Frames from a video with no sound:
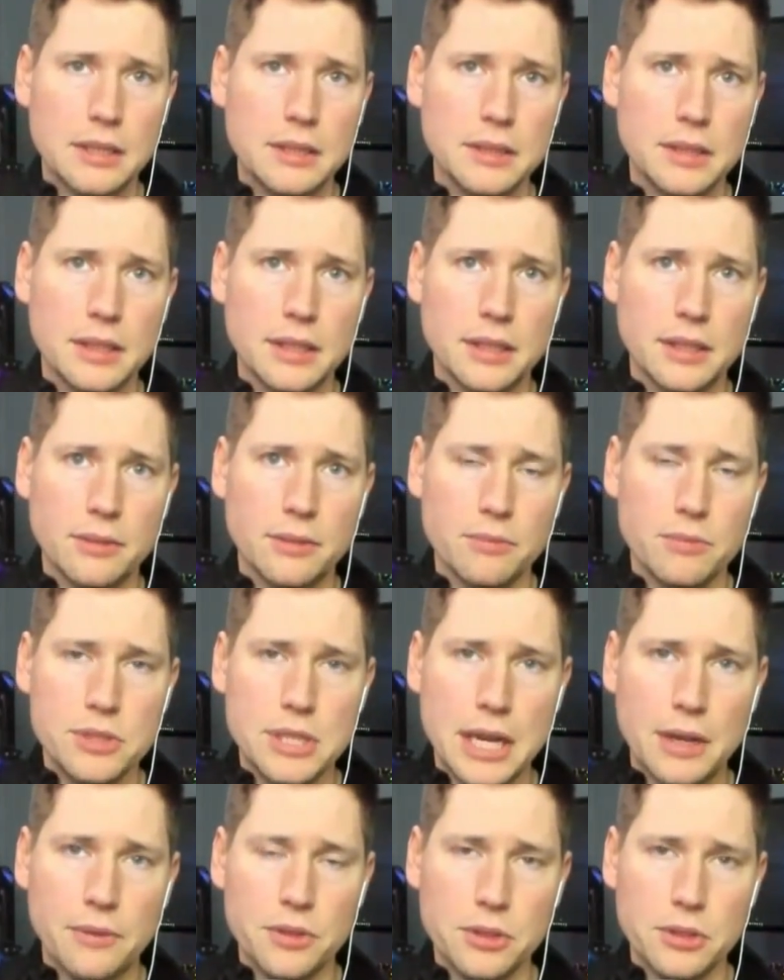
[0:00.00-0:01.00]

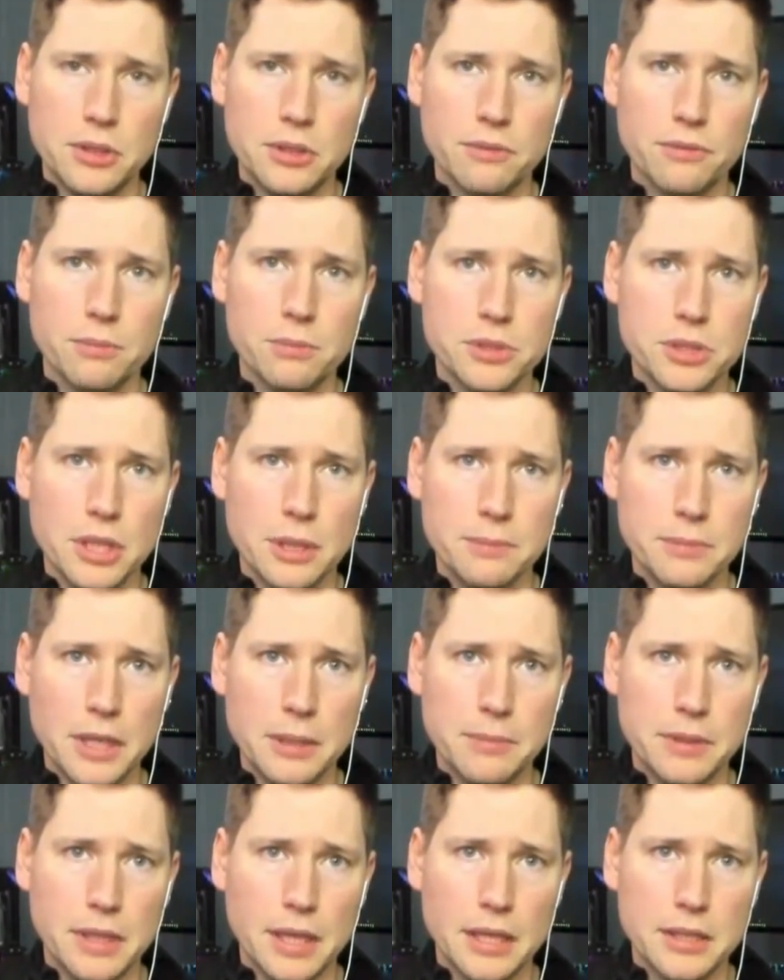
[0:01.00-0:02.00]
sound that you hear from some
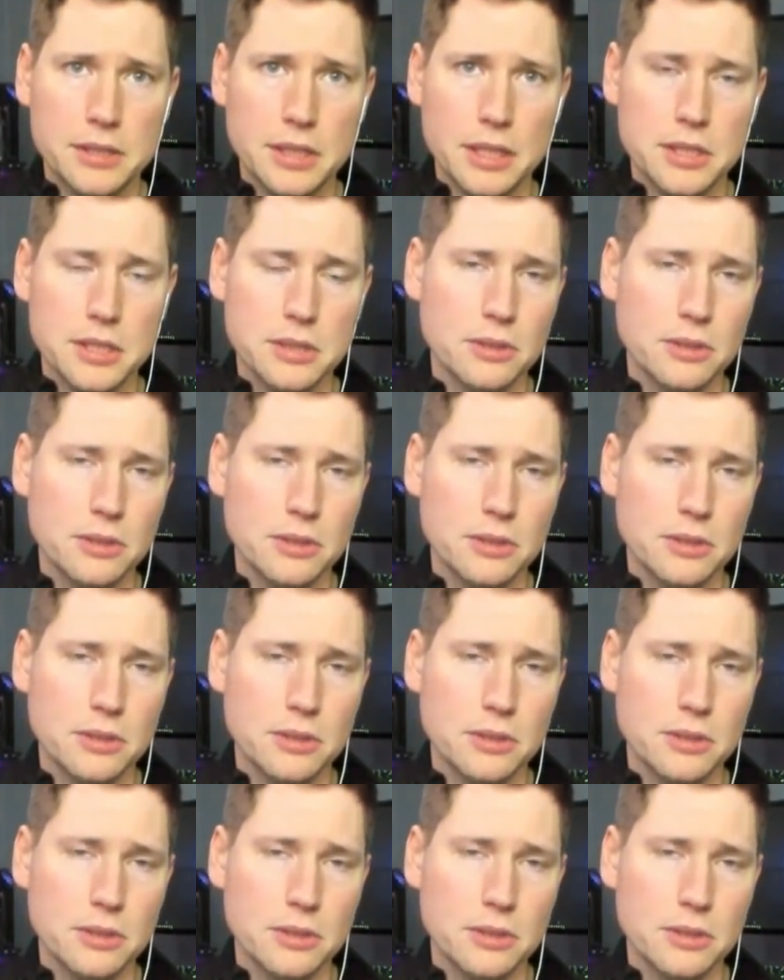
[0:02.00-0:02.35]
gaming headsets,